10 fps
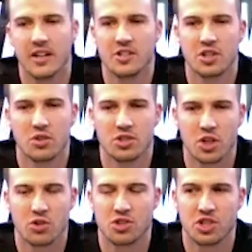so
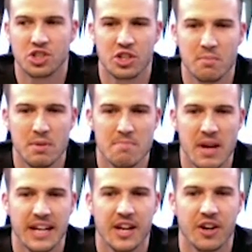so sh should it be
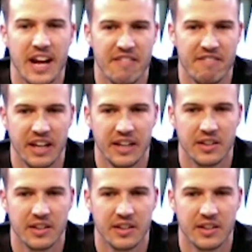Medicare Jefe?